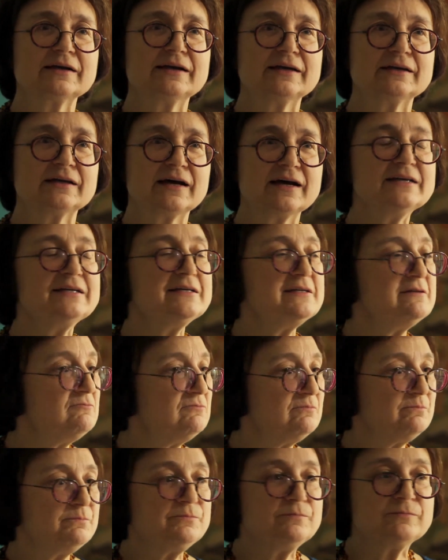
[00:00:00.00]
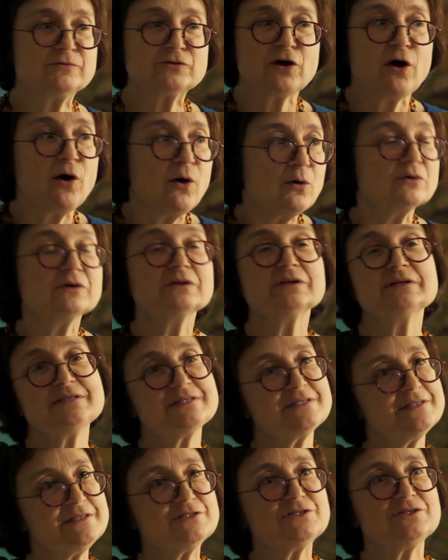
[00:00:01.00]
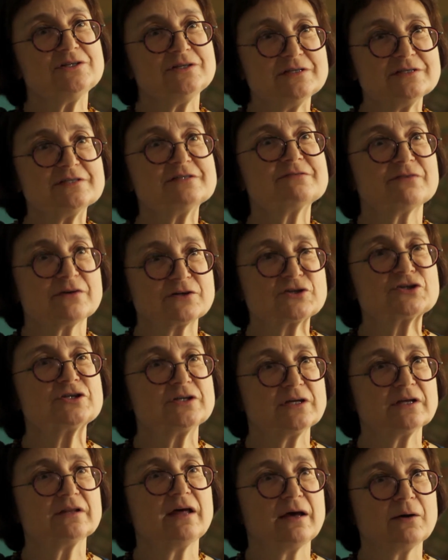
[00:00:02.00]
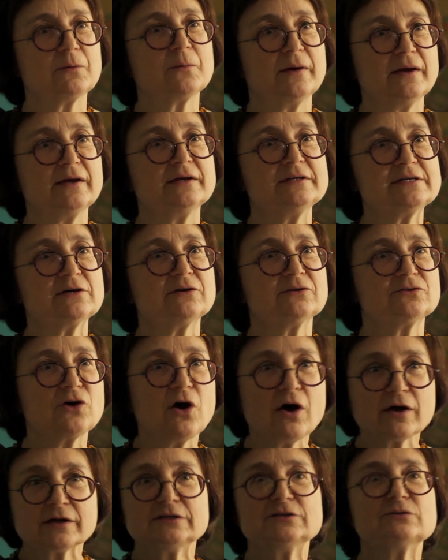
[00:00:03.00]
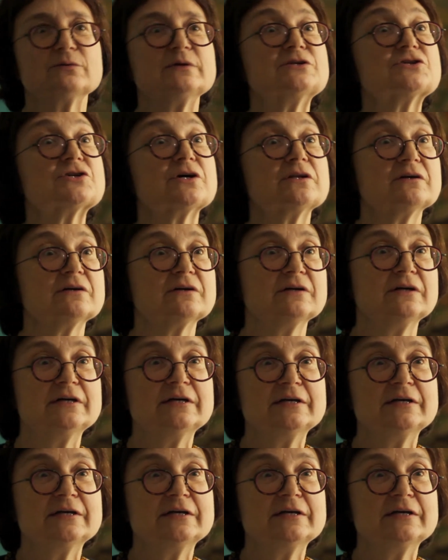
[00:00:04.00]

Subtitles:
and I can totally see genes functioning that way, talking to each other,